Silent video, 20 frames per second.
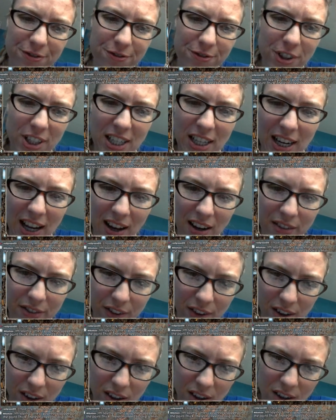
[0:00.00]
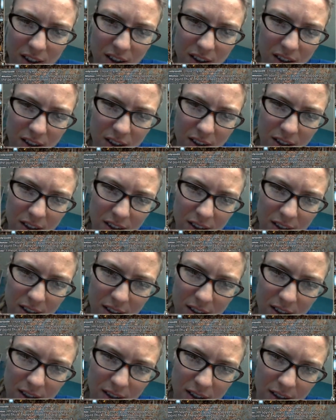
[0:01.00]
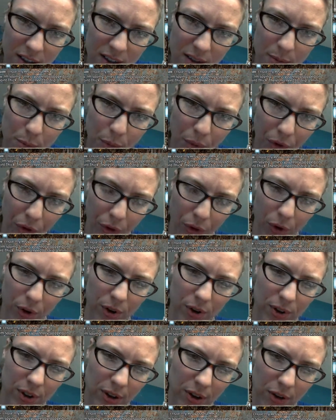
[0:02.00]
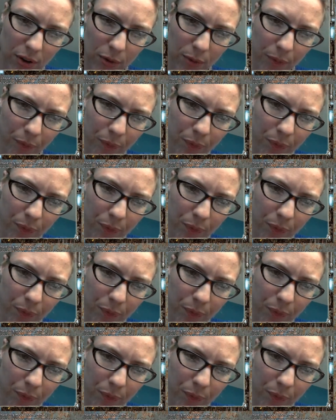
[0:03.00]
freaking ever. Before, you know,